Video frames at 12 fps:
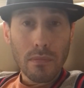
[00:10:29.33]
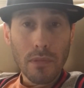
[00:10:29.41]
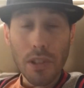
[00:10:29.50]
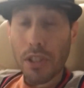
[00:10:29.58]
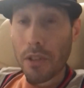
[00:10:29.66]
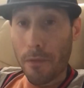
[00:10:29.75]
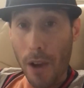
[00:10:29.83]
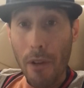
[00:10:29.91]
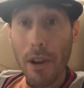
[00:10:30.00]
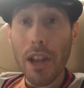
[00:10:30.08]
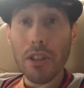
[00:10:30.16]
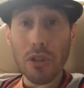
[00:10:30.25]
This is a
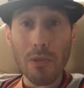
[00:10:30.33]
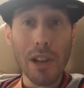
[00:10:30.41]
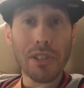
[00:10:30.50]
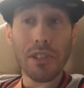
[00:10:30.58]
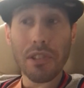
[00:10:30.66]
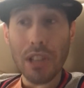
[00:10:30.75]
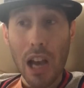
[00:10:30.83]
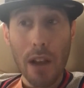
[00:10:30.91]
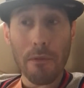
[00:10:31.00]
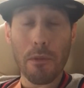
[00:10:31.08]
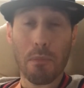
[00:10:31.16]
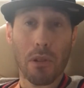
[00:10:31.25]
very interesting
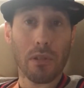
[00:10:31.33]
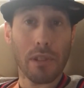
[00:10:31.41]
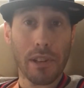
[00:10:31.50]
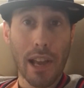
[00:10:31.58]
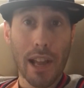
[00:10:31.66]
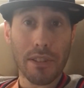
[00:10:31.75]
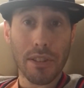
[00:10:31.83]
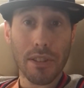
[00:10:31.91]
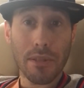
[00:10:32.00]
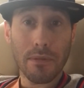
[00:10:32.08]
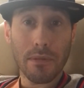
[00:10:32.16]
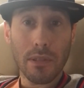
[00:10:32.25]
time for Brooklyn Nets.
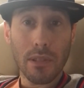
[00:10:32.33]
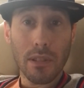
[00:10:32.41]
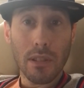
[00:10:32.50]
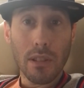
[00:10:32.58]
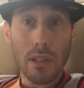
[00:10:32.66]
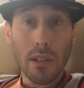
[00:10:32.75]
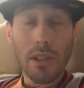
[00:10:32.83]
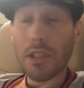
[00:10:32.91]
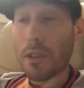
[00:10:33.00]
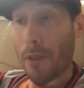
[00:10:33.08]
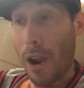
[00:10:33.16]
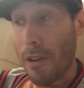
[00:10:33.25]
This is
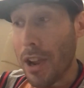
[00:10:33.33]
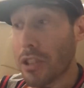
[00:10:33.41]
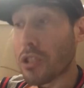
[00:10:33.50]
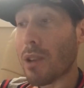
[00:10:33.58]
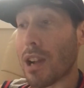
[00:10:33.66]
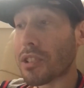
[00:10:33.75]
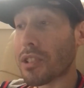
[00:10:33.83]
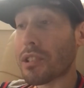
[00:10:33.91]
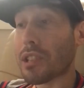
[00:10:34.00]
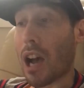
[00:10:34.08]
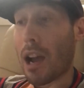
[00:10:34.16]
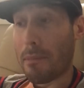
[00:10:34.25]
a very interesting
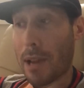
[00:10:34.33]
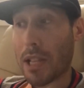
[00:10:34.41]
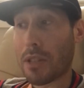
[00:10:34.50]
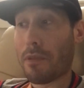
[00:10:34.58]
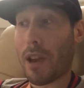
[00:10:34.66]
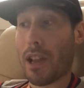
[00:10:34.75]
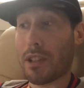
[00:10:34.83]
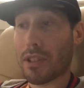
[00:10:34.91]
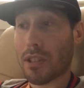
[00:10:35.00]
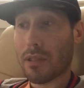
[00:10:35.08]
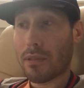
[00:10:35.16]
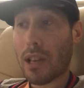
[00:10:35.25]
time, Nets
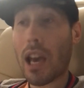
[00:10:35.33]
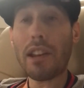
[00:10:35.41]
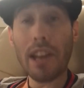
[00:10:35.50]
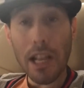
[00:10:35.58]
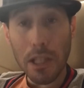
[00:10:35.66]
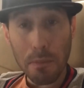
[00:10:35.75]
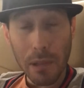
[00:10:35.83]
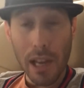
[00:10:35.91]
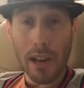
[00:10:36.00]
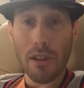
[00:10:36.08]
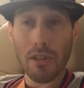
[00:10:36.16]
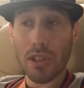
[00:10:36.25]
fans and Nets
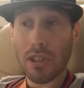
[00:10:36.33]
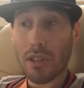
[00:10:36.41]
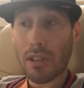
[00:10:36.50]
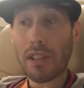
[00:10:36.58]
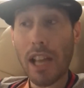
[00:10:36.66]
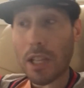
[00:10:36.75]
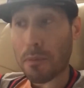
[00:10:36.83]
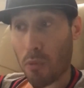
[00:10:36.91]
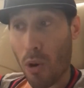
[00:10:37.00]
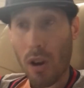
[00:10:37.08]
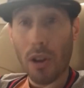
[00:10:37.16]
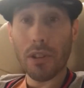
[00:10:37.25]
players, Nets
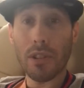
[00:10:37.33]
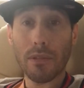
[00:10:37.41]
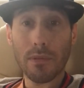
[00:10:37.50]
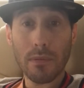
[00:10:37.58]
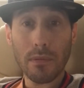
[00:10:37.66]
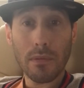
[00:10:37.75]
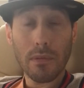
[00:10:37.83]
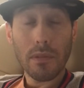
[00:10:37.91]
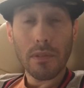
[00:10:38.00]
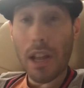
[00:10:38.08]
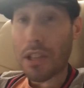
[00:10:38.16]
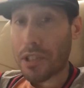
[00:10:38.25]
world,
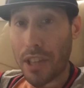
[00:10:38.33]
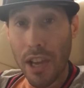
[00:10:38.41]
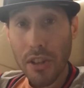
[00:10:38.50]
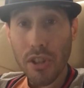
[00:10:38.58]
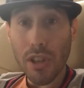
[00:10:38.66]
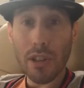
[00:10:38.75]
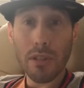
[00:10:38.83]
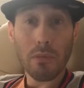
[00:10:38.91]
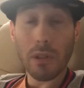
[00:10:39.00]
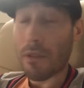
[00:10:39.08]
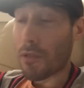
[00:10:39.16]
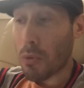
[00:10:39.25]
Nets nation,
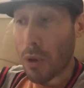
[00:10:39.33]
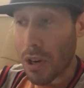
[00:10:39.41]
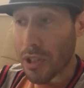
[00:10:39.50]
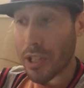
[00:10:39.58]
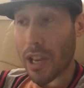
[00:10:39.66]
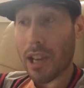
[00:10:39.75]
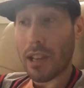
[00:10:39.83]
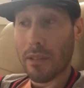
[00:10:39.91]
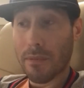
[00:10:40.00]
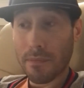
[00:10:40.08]
whatever you want to say.